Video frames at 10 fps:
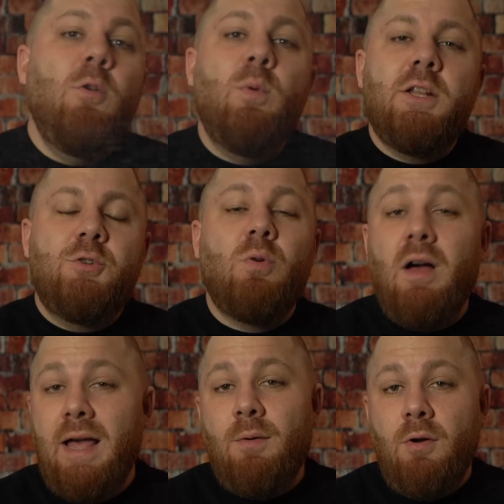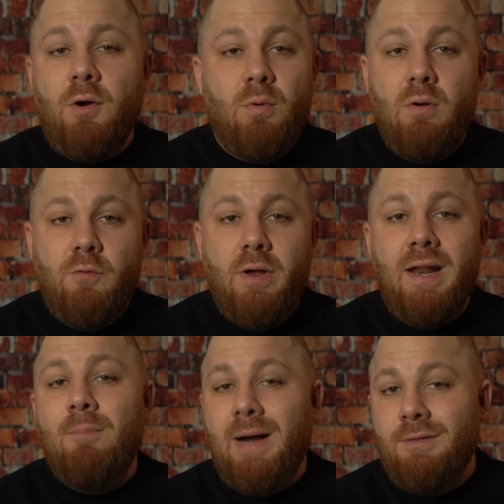you were to draw out our groove grid,
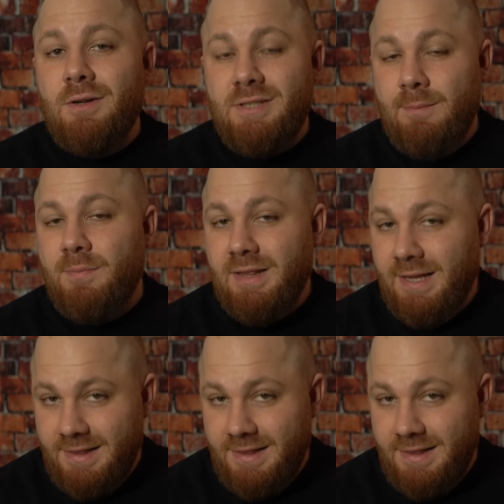it might look something like